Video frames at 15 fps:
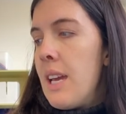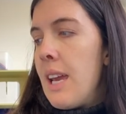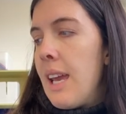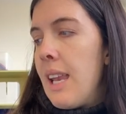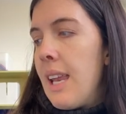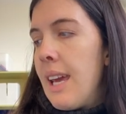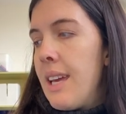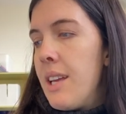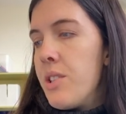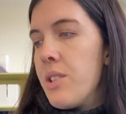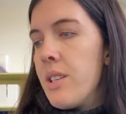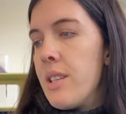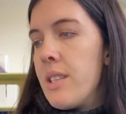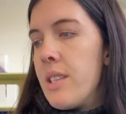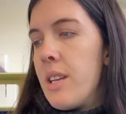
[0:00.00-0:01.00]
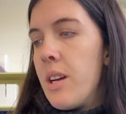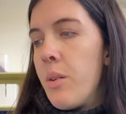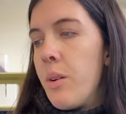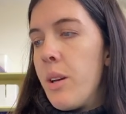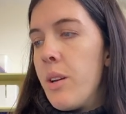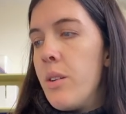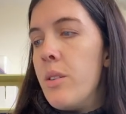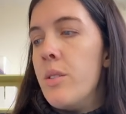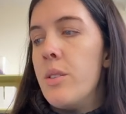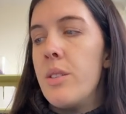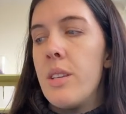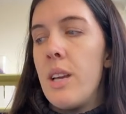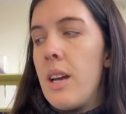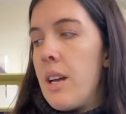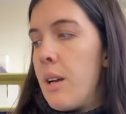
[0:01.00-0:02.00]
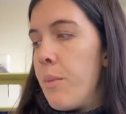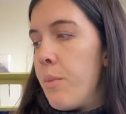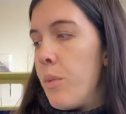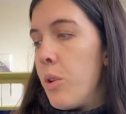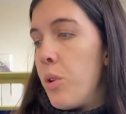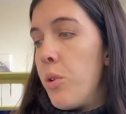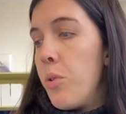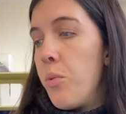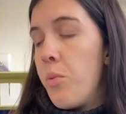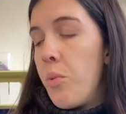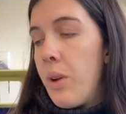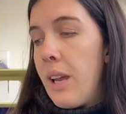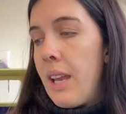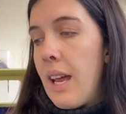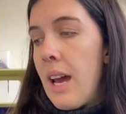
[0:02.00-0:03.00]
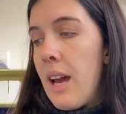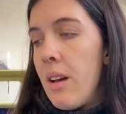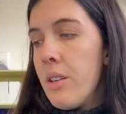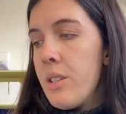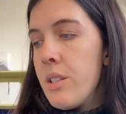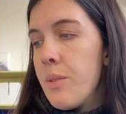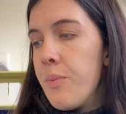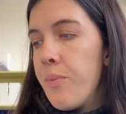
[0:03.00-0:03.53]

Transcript: in each of the scenarios you read out.